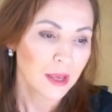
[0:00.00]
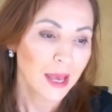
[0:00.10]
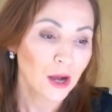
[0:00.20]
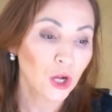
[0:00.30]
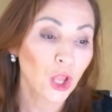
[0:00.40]

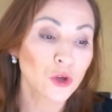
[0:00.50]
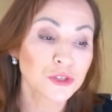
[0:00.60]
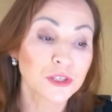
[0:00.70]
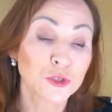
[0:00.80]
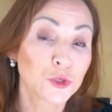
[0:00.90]
How
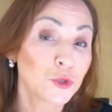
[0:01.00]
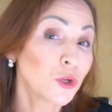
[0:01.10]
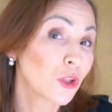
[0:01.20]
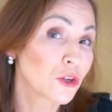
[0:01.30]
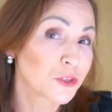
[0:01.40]
close is too
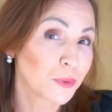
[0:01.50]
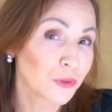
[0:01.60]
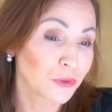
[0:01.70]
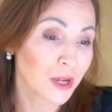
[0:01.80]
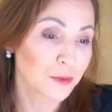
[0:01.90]
close with
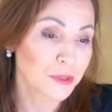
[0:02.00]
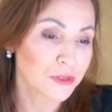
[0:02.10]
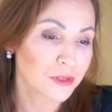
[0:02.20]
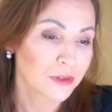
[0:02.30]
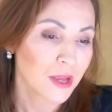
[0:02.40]
your
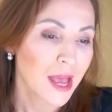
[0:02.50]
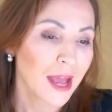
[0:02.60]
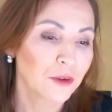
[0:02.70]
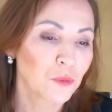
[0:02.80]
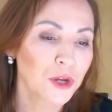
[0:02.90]
neighbours?
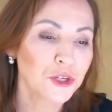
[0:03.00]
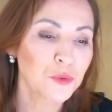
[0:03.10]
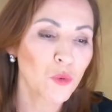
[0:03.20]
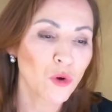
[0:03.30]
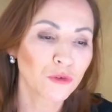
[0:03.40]
And when
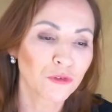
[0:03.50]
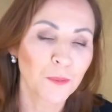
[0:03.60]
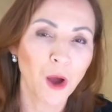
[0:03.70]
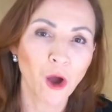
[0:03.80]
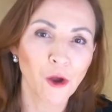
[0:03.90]
you walk
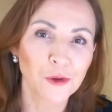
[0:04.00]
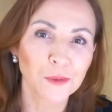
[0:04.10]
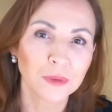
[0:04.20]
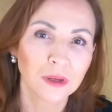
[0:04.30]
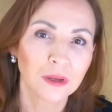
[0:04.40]
from
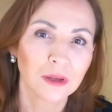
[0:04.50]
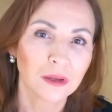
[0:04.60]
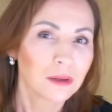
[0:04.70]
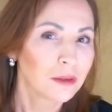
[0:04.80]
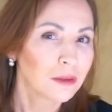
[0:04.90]
home,
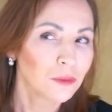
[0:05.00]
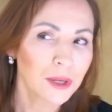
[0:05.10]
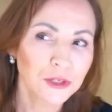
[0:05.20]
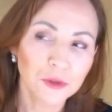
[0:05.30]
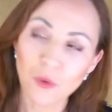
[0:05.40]

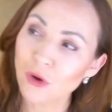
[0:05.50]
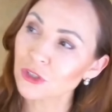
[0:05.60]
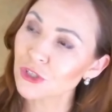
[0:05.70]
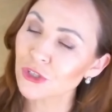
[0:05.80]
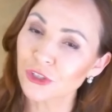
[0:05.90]
where do you
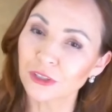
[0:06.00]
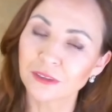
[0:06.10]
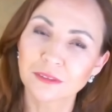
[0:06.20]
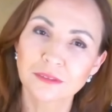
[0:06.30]
walk to?